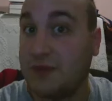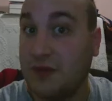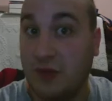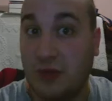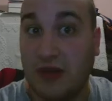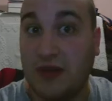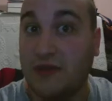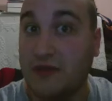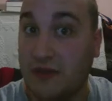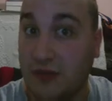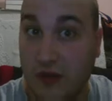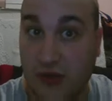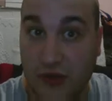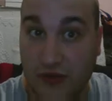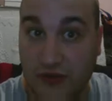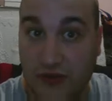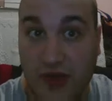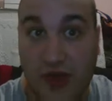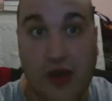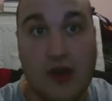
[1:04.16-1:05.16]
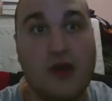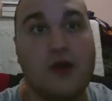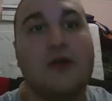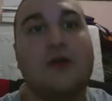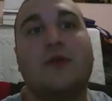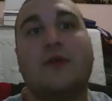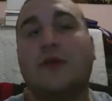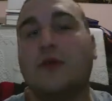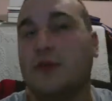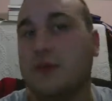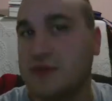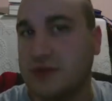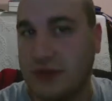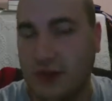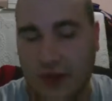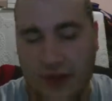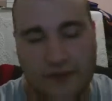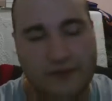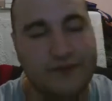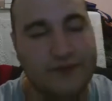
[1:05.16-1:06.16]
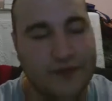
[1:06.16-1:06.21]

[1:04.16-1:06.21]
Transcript: have to pay for a hotel. We don't, you know,